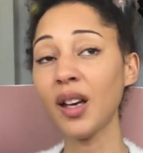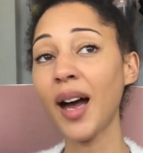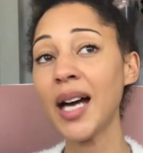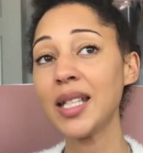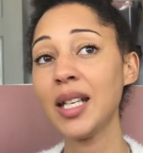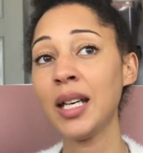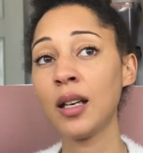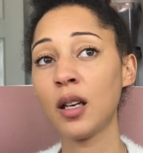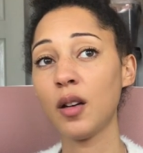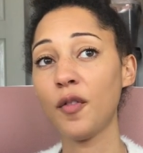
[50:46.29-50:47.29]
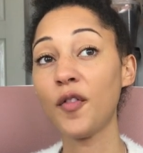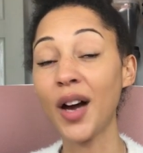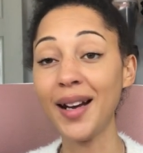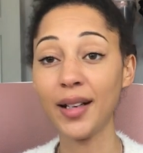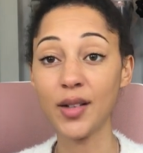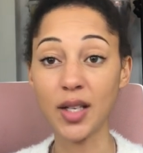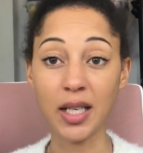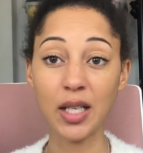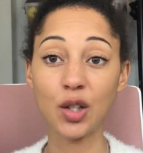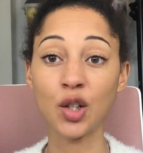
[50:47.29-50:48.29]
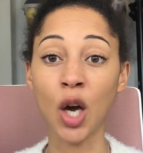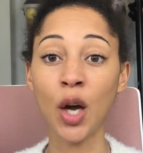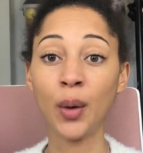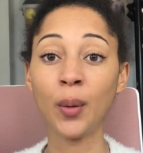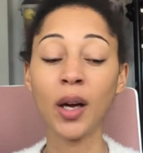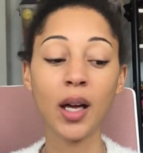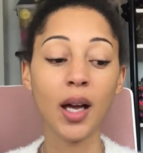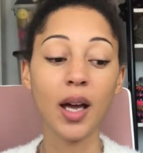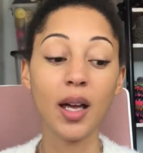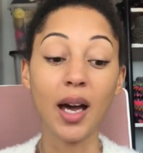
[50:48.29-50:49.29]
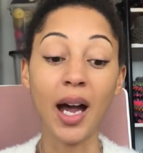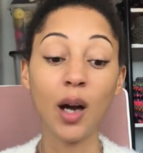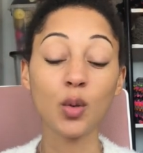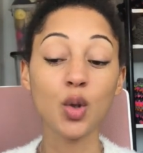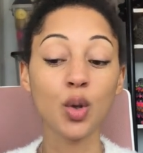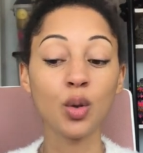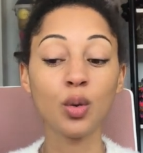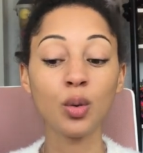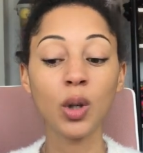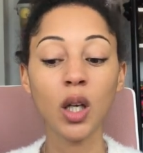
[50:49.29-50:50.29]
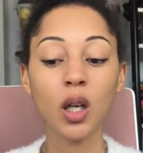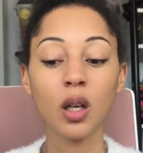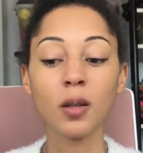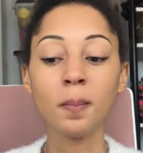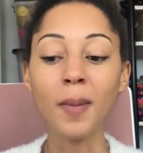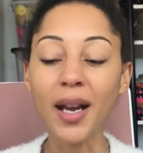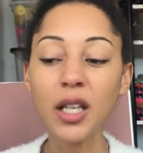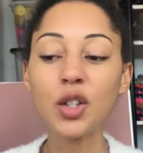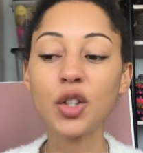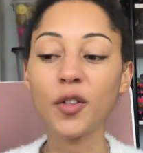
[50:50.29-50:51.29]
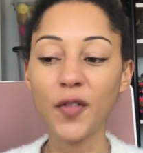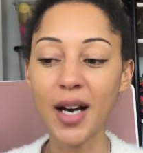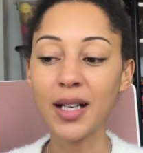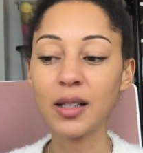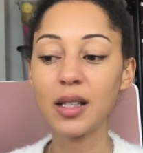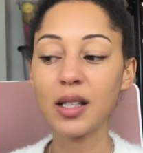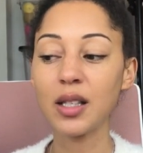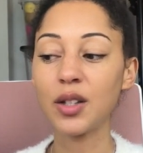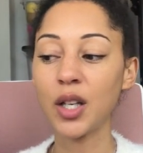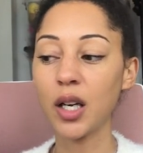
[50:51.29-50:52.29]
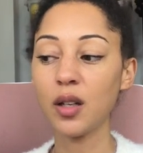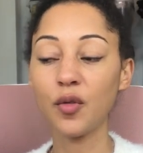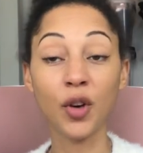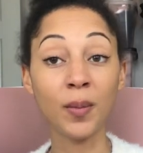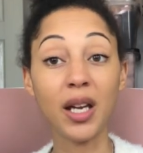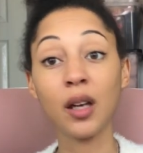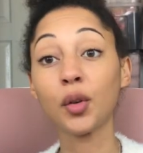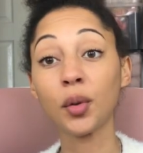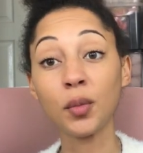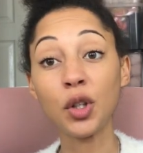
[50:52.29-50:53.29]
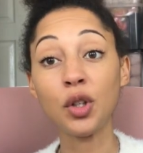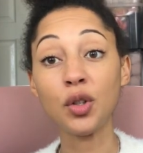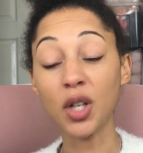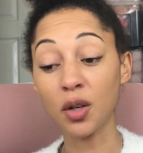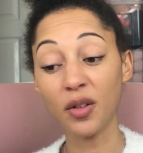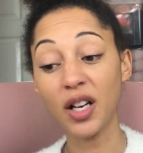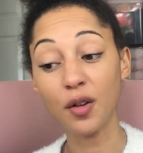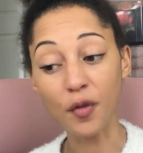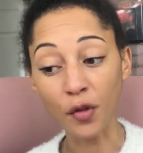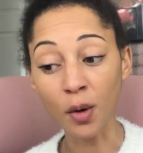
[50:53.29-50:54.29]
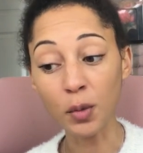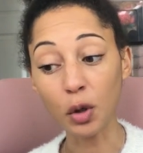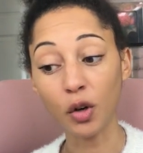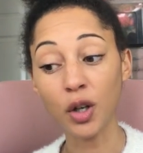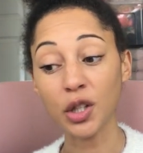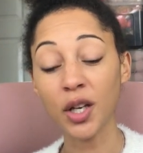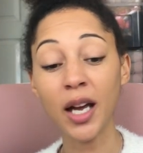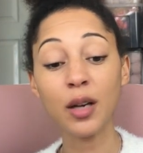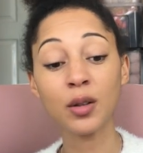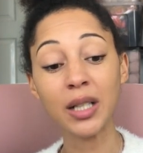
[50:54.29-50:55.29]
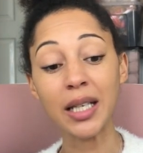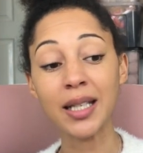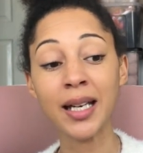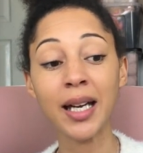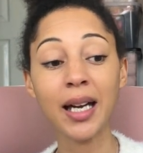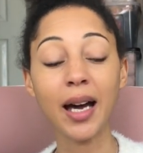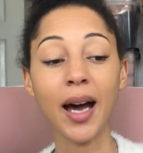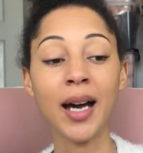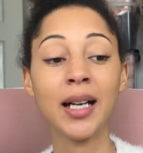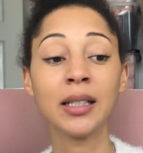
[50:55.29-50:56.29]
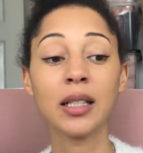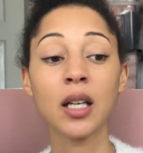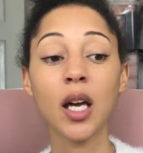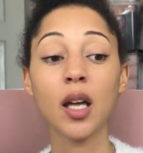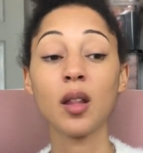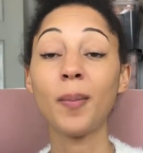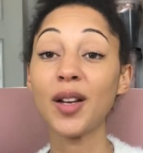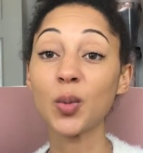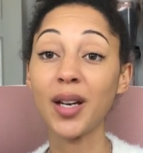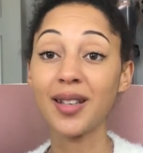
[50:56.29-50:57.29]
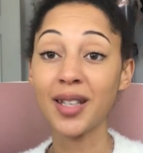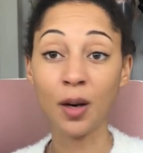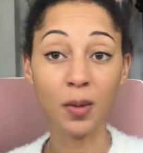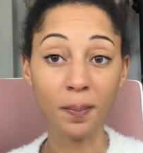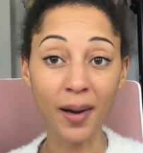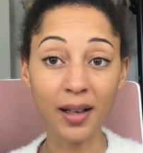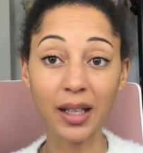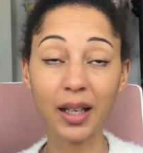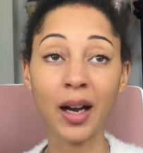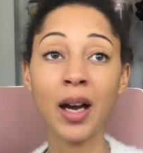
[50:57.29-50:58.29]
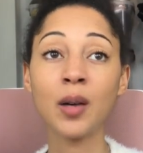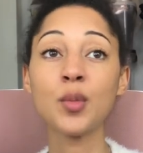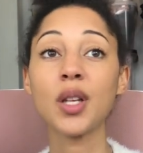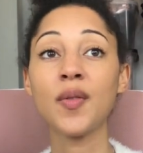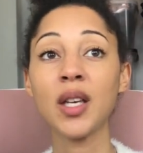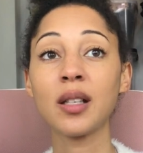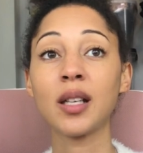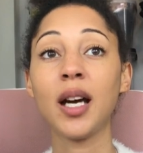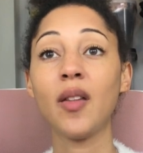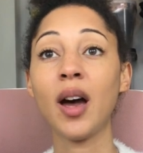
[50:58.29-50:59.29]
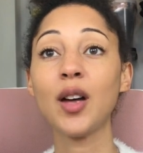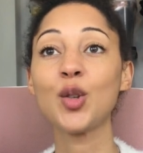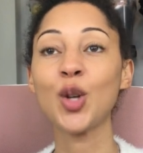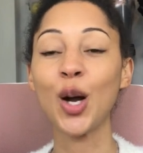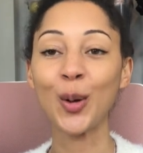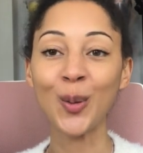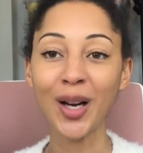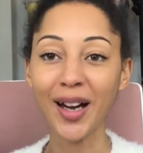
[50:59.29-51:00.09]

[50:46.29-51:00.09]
add in finances, so how to manage your finances that from the income that you generate from your crochet or knitting, and the best way to set up your bank account and things like that. So